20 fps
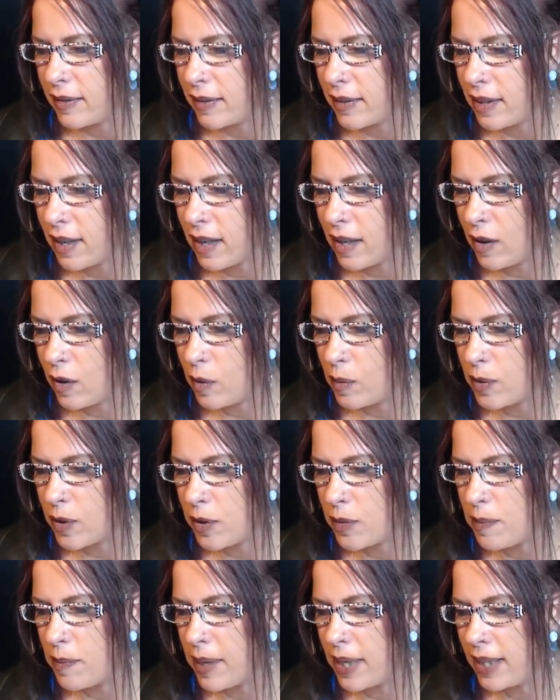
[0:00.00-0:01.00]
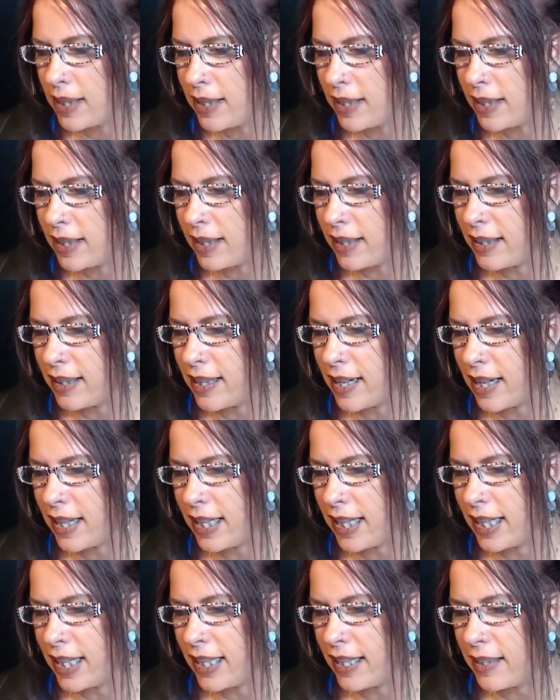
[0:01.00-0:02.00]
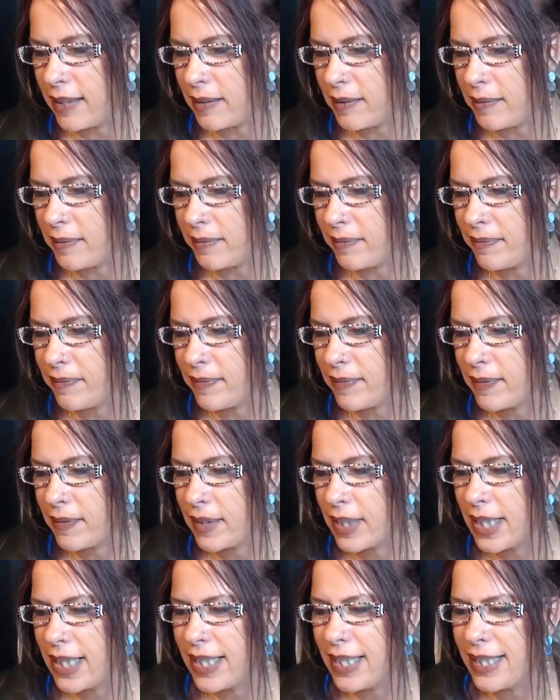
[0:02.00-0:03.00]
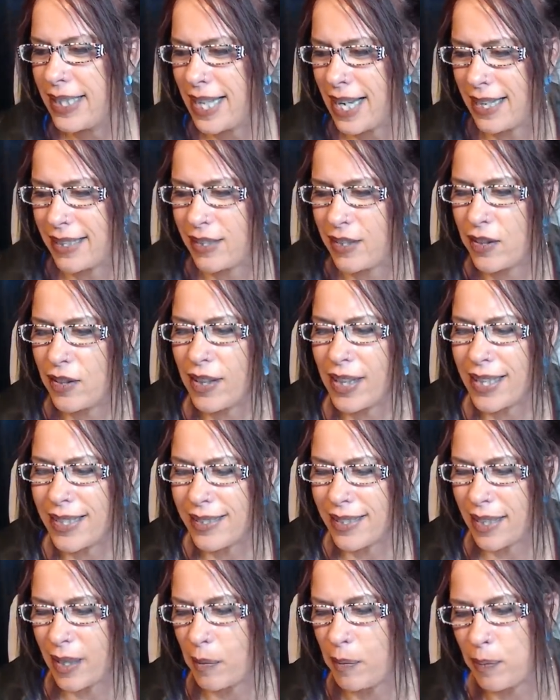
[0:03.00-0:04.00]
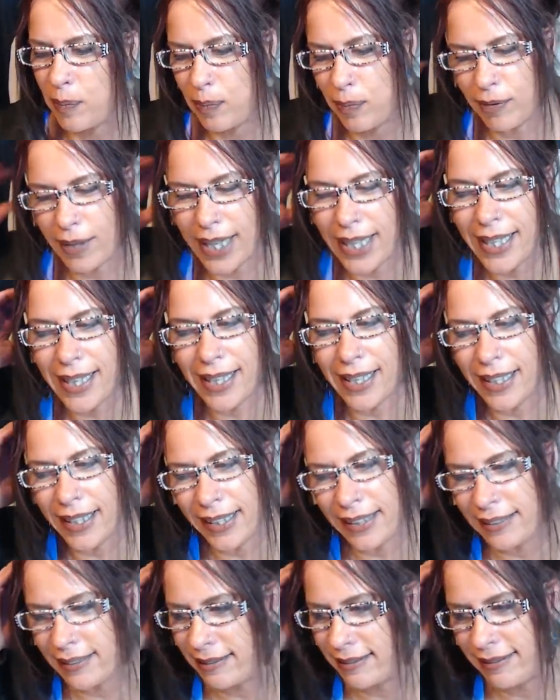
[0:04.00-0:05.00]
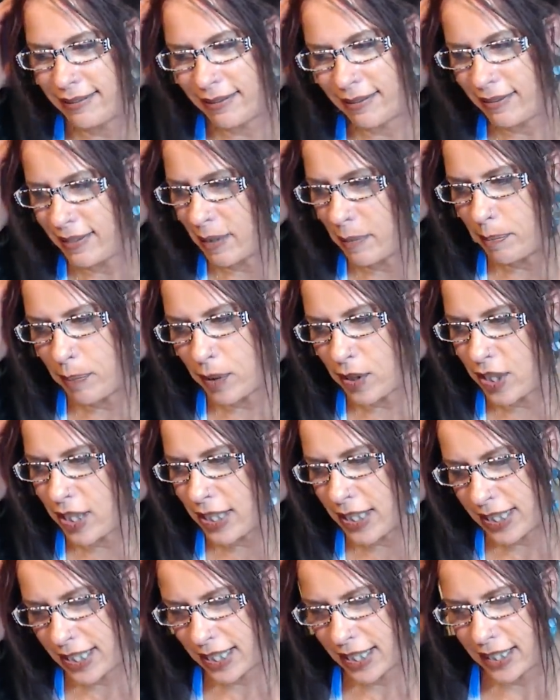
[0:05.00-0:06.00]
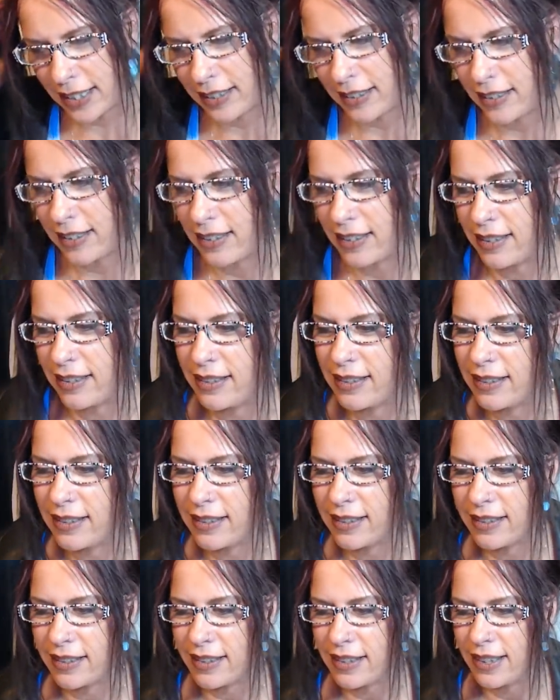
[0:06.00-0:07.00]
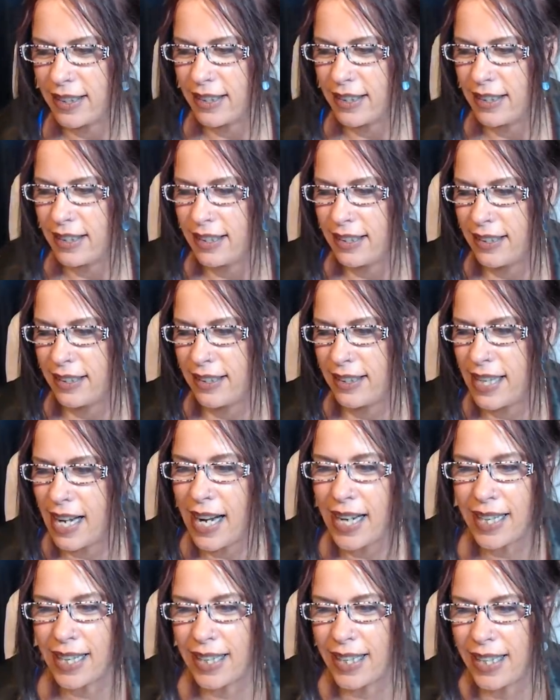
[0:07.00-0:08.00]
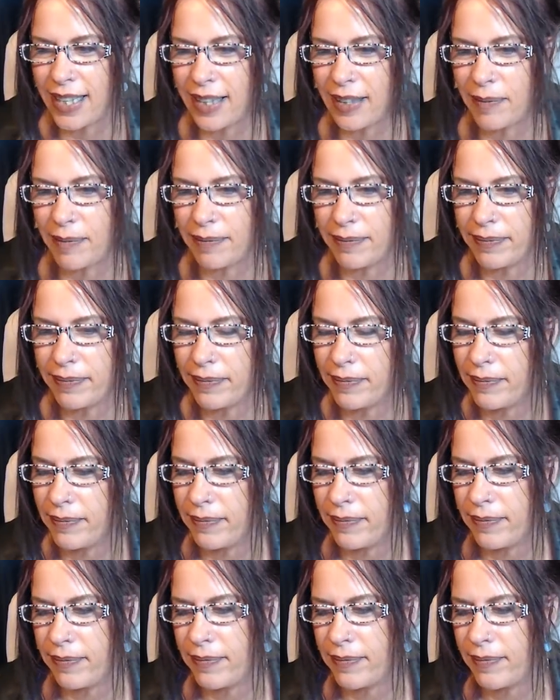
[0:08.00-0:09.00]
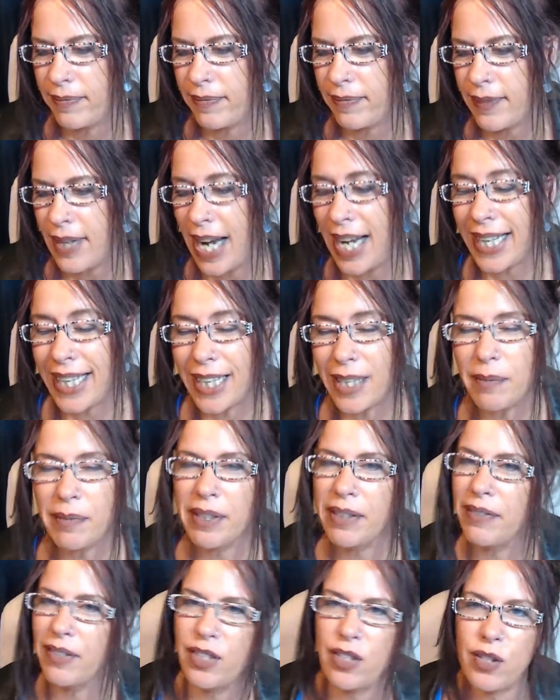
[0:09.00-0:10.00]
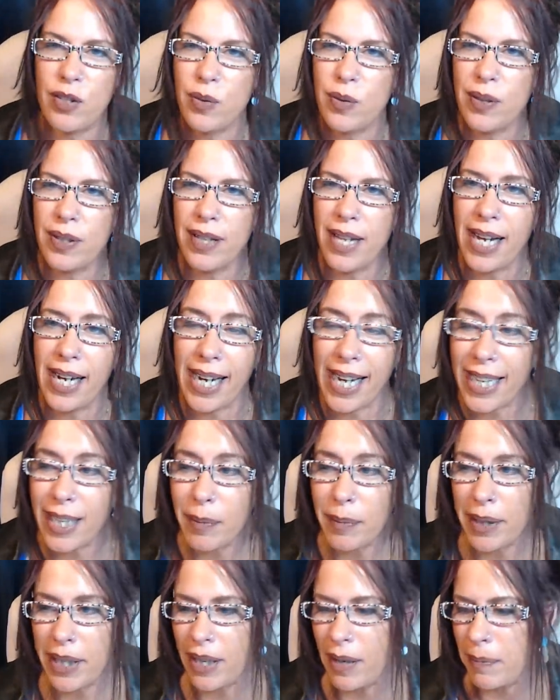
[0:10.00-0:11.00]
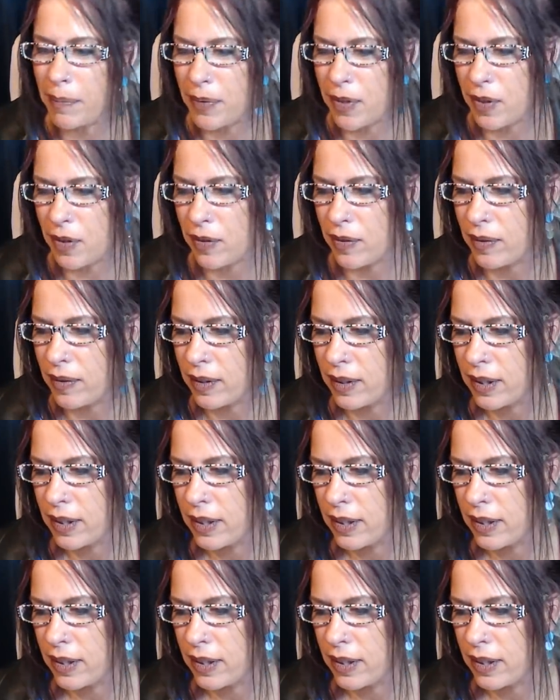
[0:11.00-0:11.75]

Uh, almost Monday, 9 a.m. Yeah, so you guys like bright eyed and bushy tailed. At 9 a.m.? I can't believe it's 2 o'clock. I gotta be up soon.